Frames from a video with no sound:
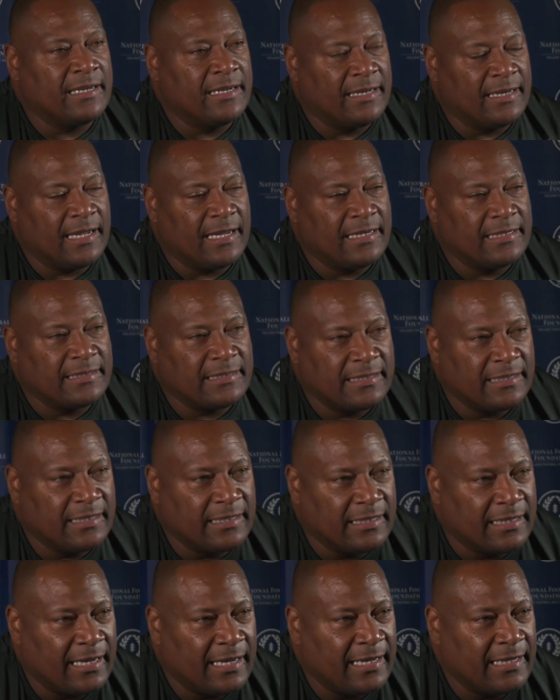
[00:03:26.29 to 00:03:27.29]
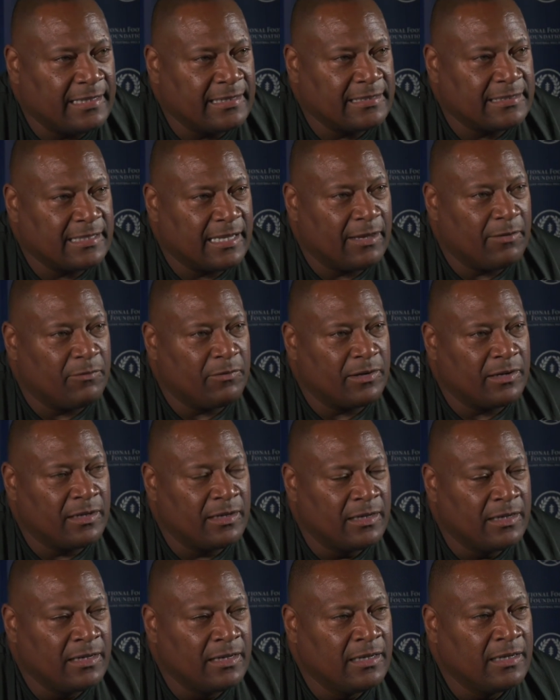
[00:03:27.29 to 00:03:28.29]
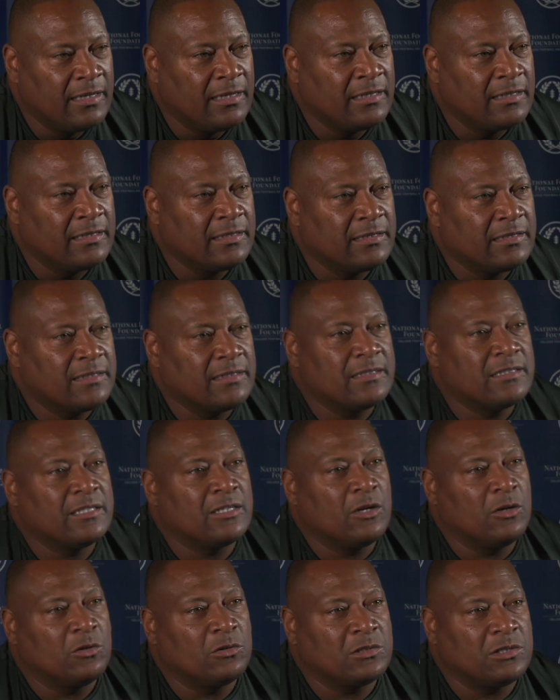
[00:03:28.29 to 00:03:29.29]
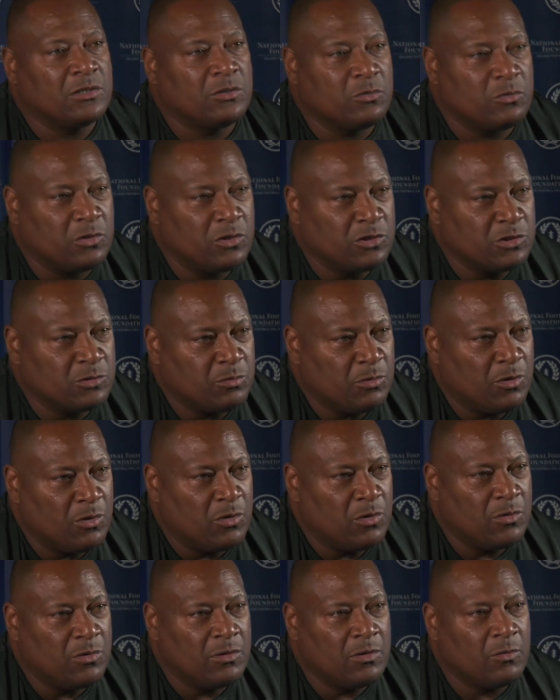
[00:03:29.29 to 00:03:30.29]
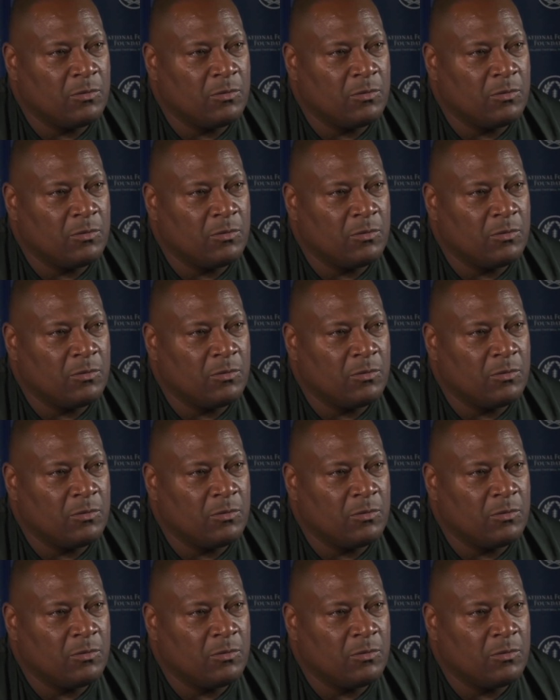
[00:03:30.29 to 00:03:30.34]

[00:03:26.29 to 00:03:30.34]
1987 to go to the Rose Bowl.